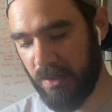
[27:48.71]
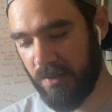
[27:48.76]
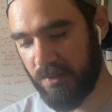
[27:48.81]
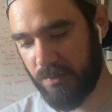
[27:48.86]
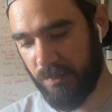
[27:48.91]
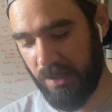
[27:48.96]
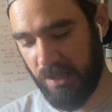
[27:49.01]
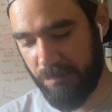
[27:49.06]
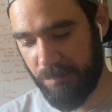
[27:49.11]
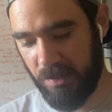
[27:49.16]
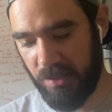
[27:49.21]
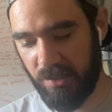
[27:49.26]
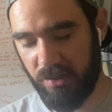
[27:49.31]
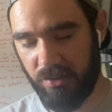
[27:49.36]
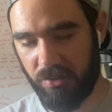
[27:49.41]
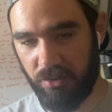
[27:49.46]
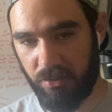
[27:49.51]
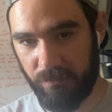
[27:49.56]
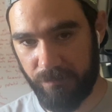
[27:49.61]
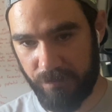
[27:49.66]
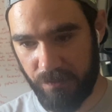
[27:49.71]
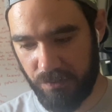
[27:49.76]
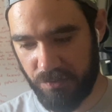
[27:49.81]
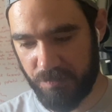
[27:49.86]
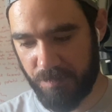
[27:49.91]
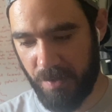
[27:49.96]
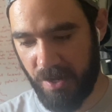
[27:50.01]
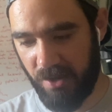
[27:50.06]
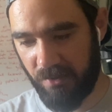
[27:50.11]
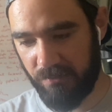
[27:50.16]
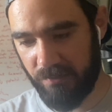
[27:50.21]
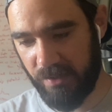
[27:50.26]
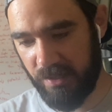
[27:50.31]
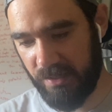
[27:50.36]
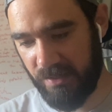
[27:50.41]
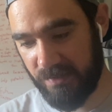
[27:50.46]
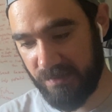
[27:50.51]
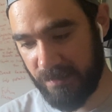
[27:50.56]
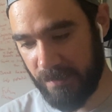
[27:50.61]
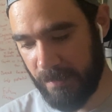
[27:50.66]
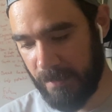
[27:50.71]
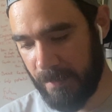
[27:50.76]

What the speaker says: So at the minute, I've got a few spare of these.